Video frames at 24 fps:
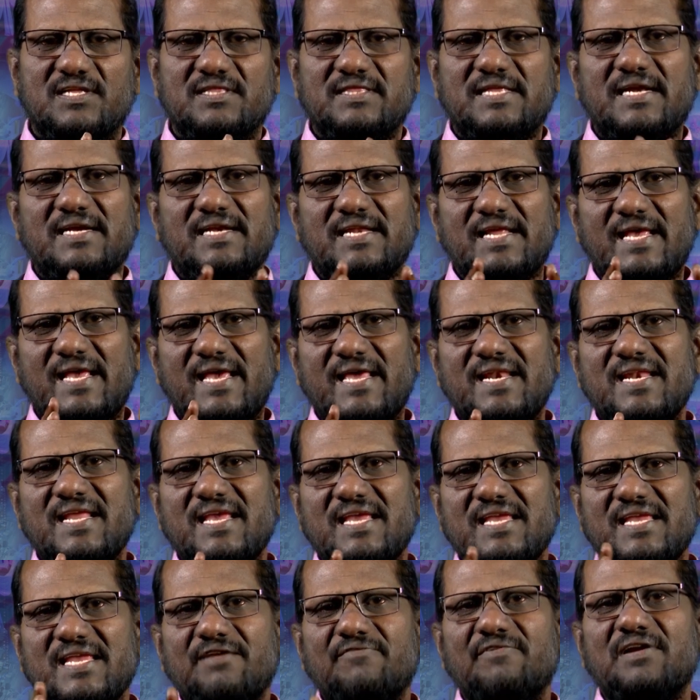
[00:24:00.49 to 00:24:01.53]
that any
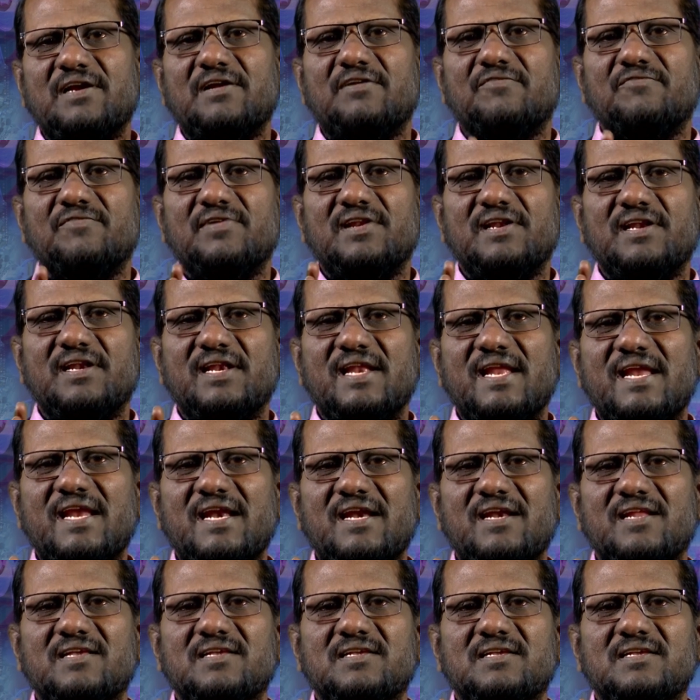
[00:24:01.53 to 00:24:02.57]
event will need